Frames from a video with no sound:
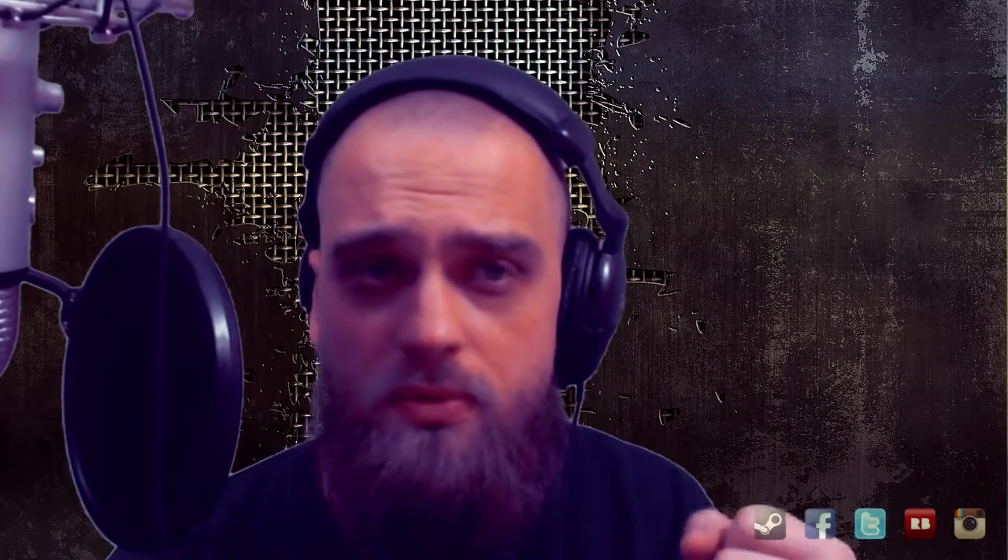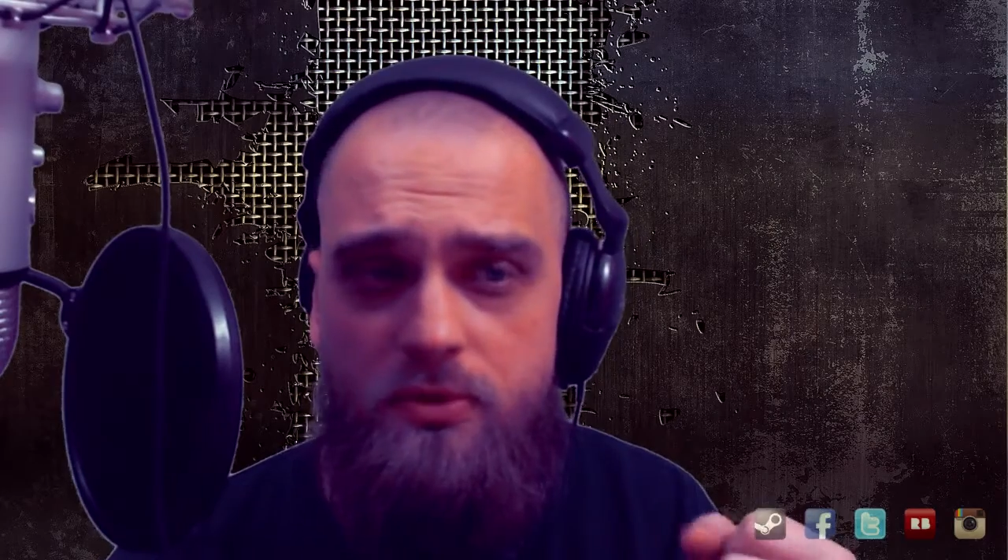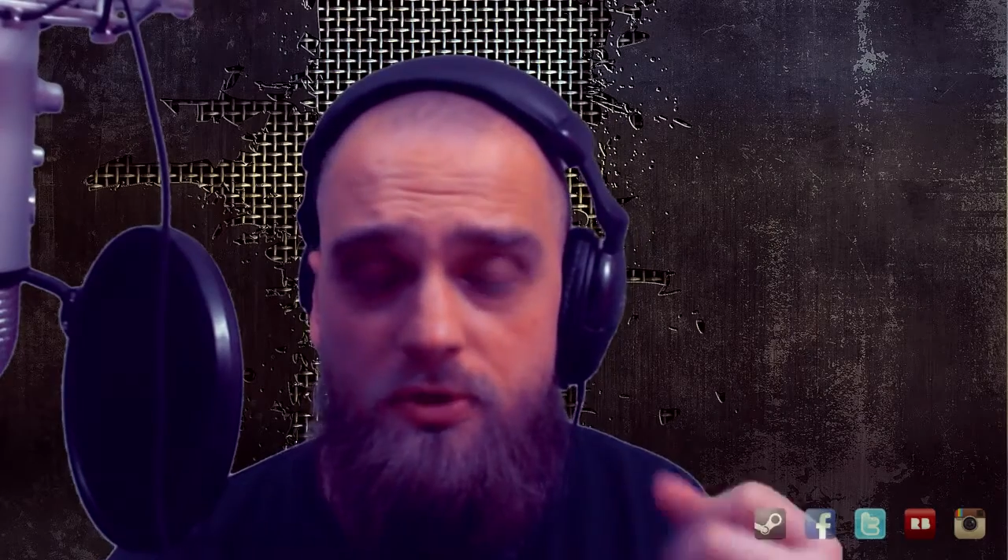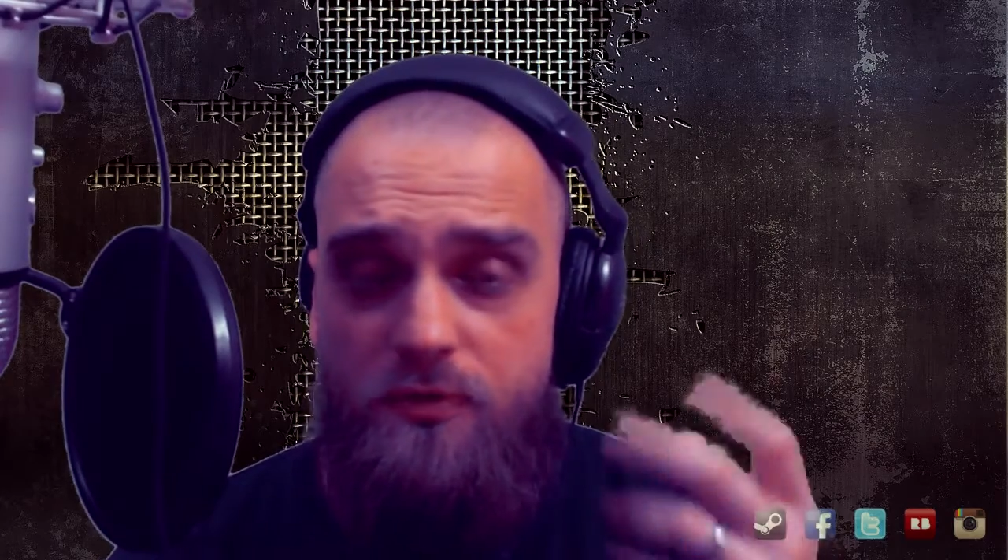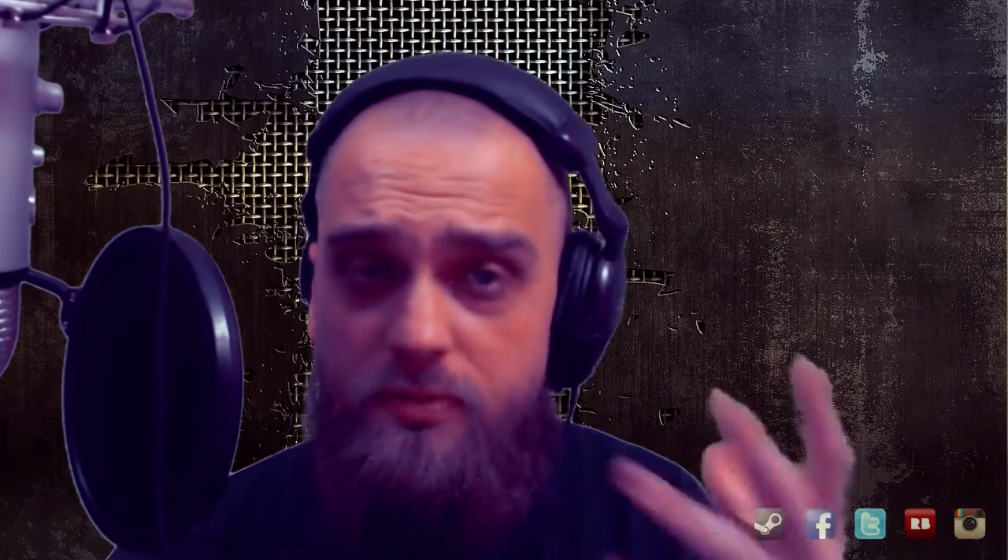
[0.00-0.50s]

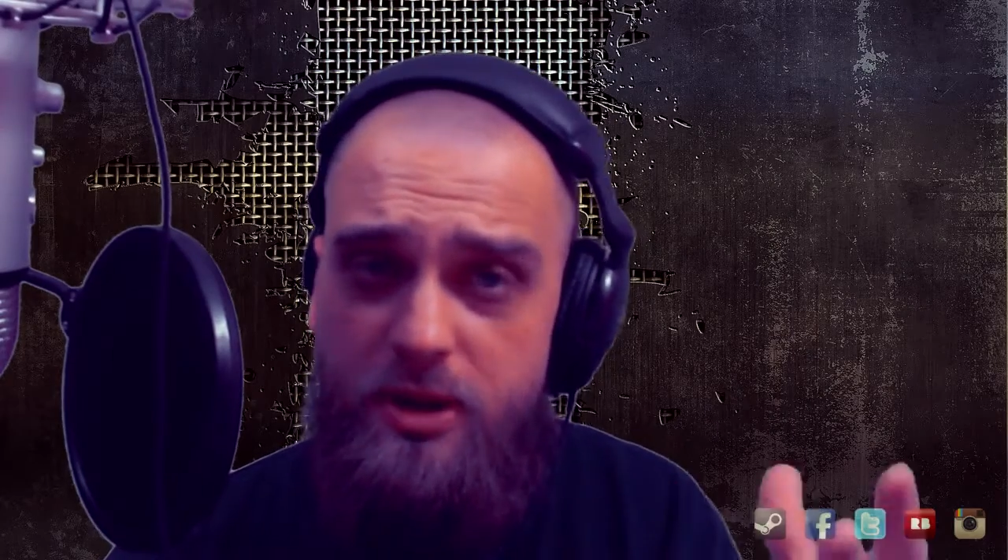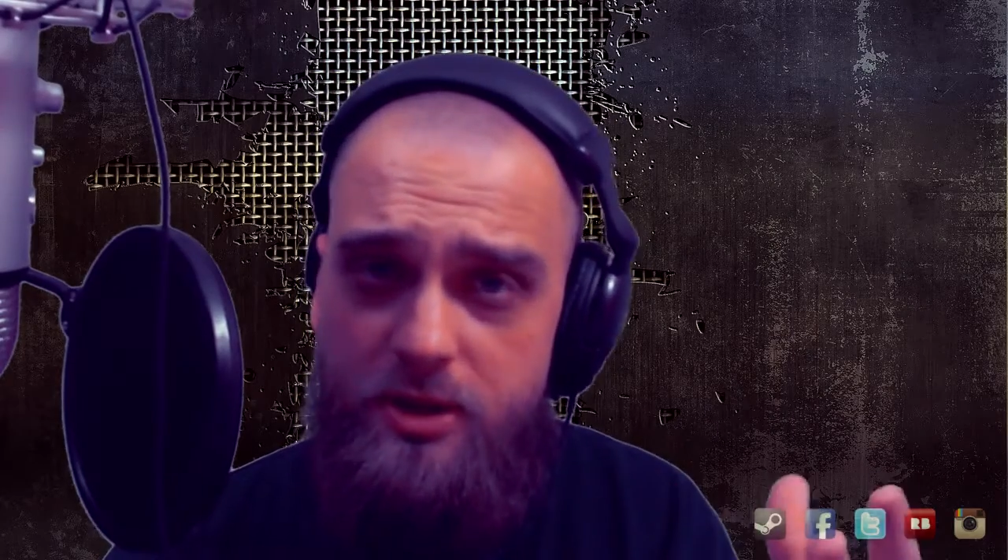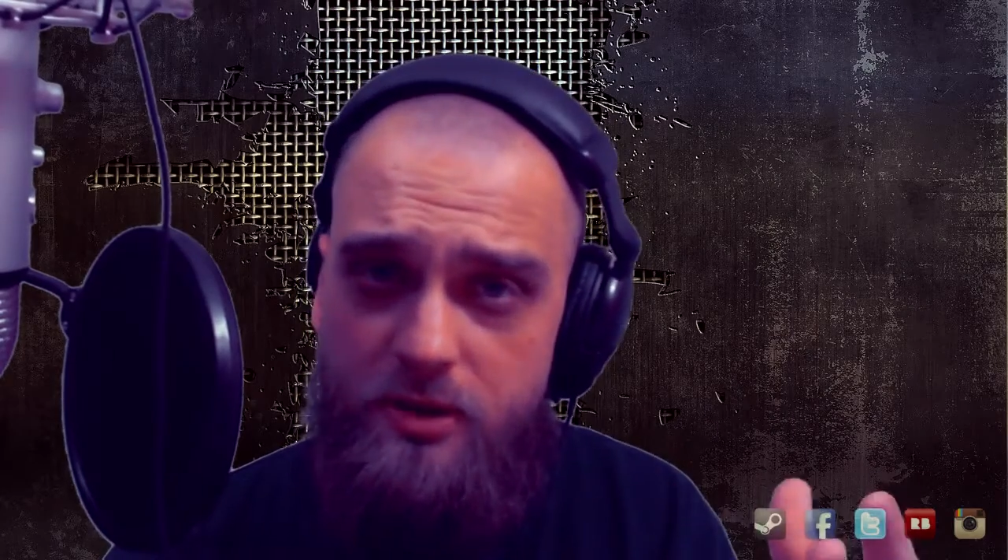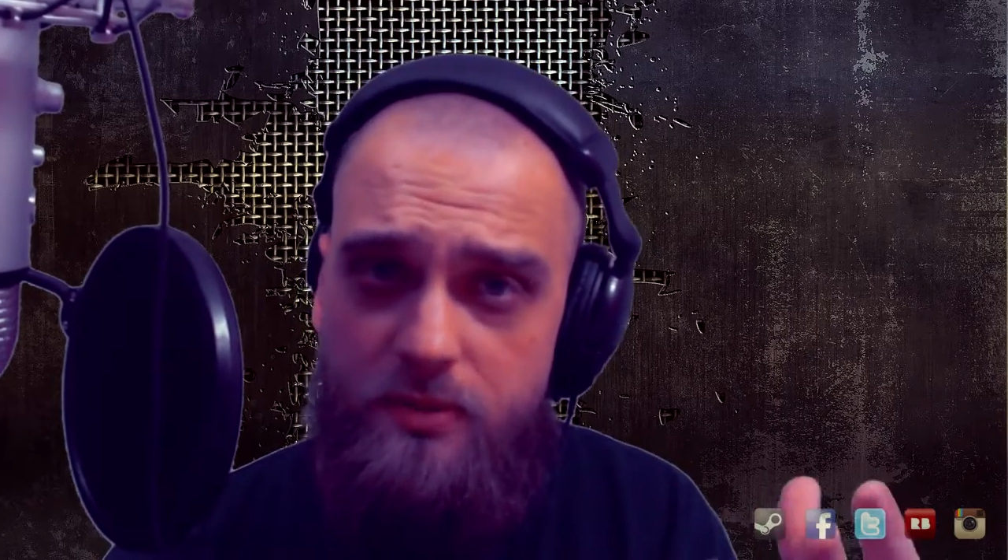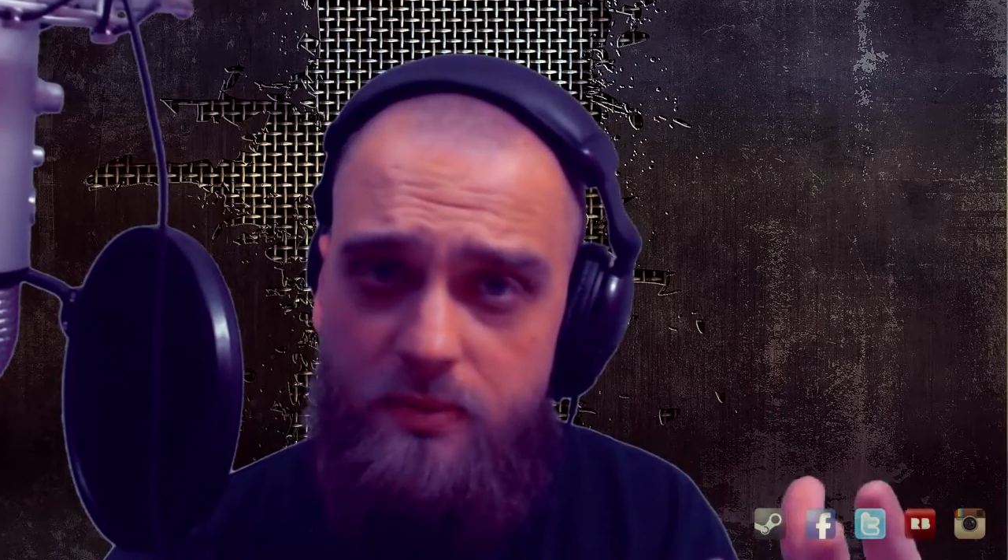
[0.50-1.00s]
You're
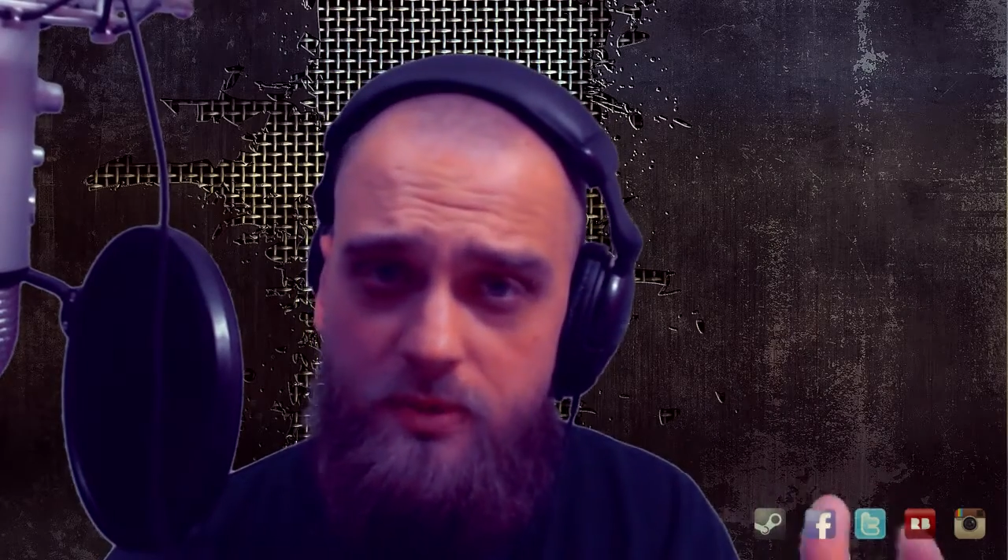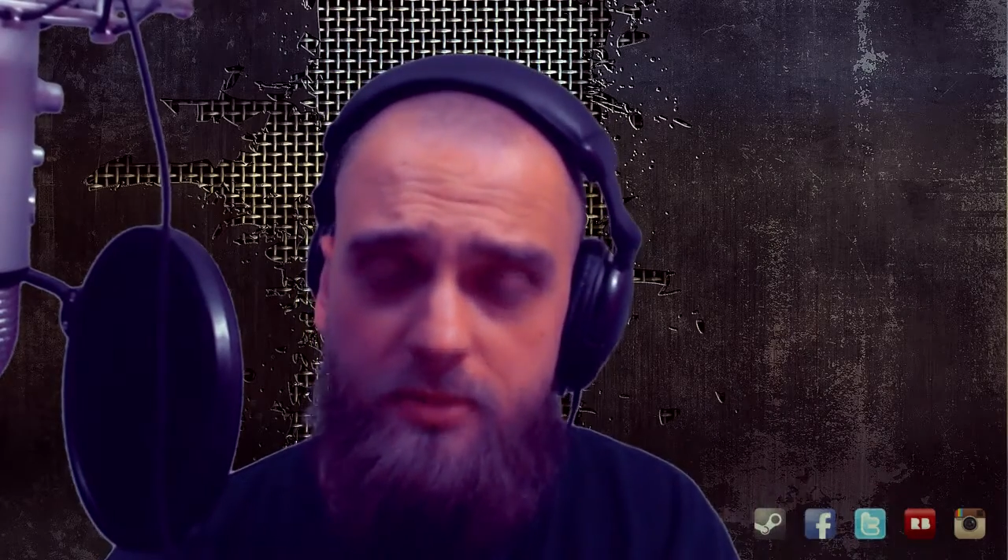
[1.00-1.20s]
familiar with